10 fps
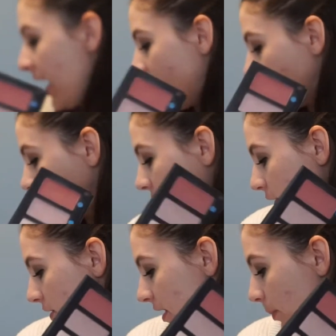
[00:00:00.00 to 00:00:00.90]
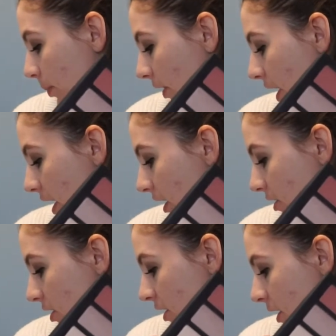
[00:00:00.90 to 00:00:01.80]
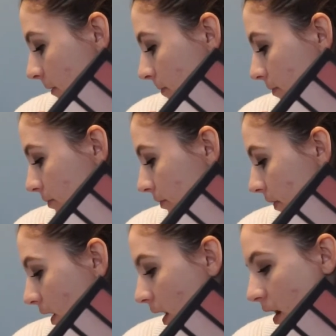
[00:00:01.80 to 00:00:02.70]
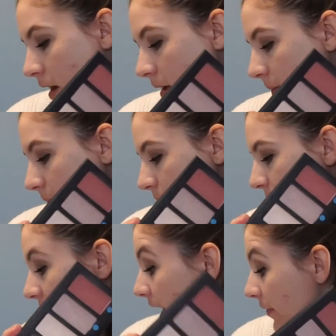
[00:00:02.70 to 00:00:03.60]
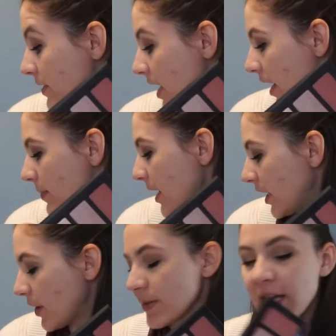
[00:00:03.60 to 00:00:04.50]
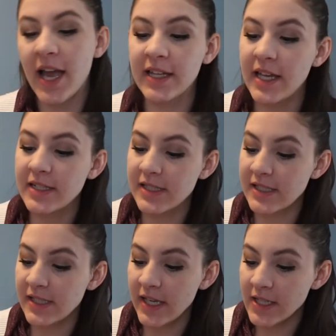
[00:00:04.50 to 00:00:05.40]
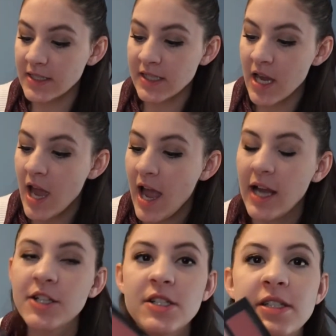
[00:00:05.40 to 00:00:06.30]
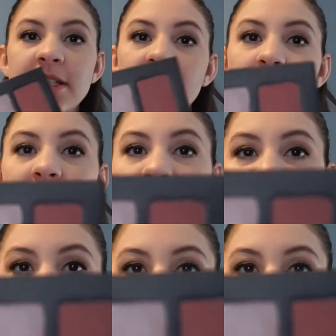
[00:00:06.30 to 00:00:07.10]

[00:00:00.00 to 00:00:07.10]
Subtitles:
And I used the blush 11 times and I used the highlight 6. I just didn't really vibe